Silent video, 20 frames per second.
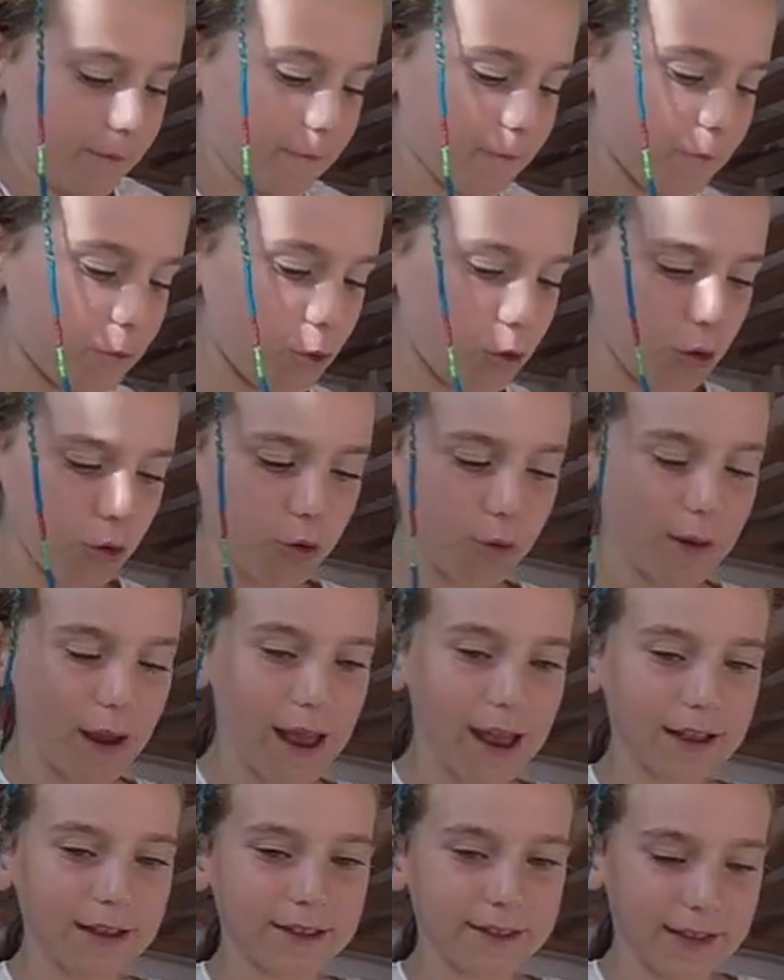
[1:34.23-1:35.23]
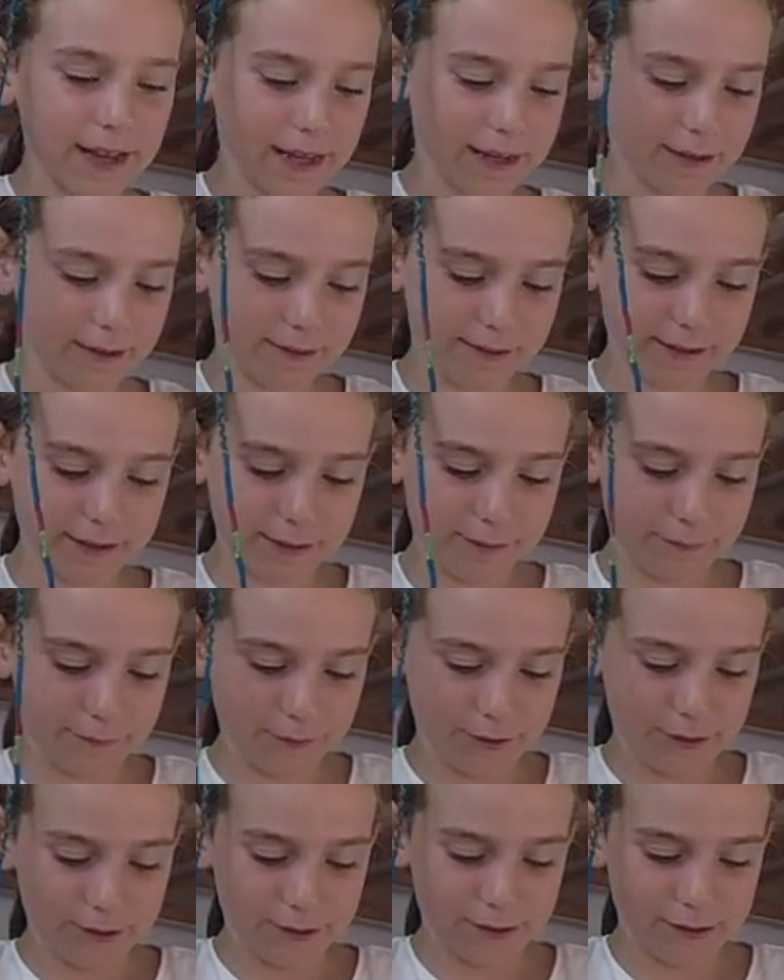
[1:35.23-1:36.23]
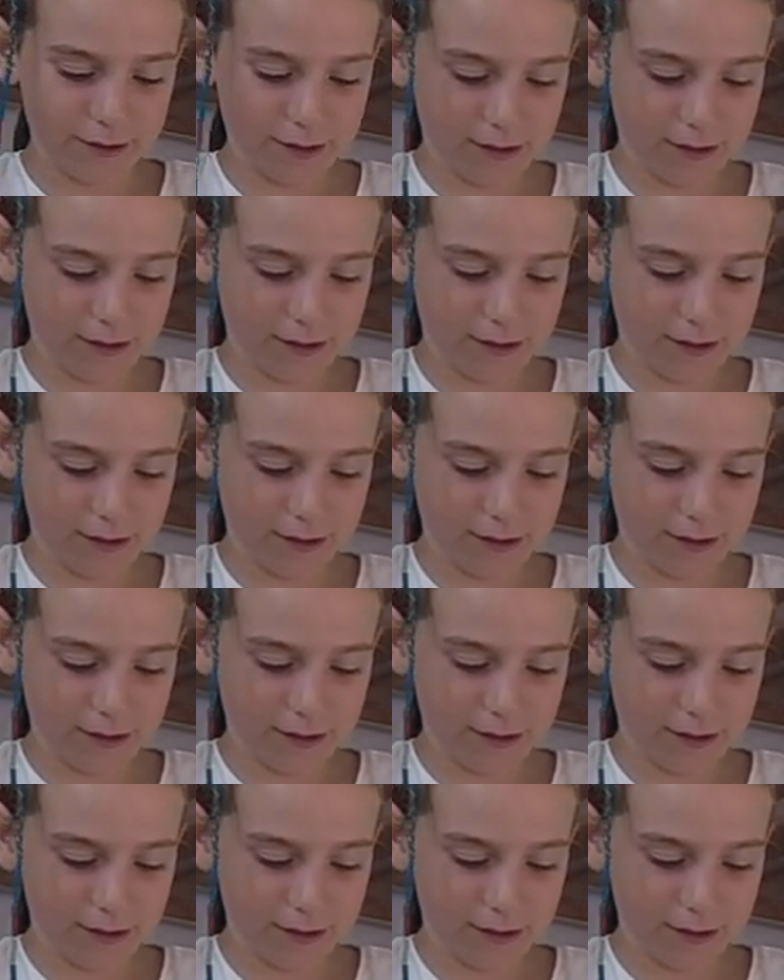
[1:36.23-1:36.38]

4 eggs and a secret.